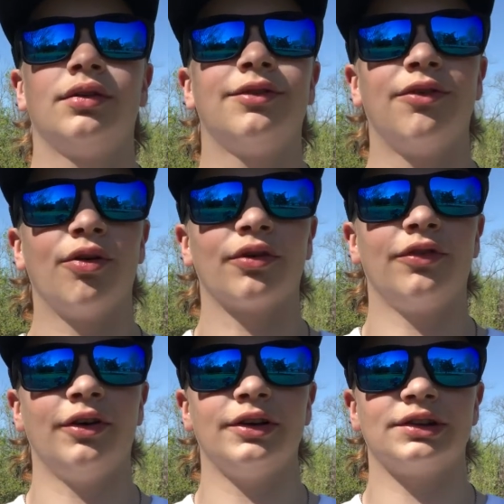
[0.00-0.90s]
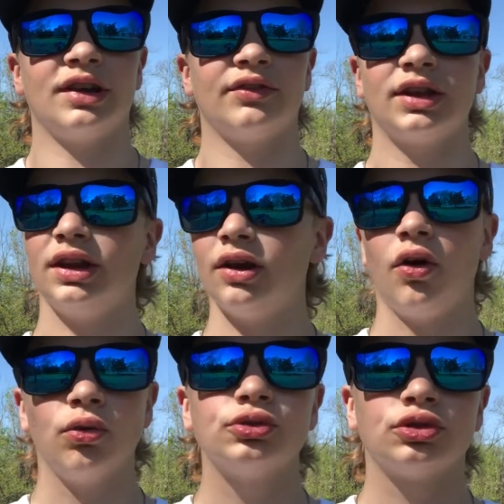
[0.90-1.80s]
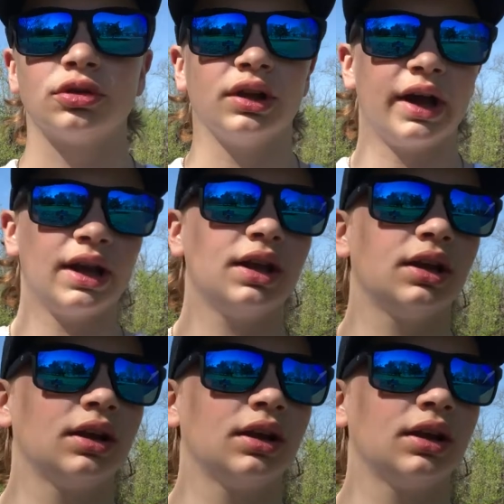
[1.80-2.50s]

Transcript: four foot something, ultra light.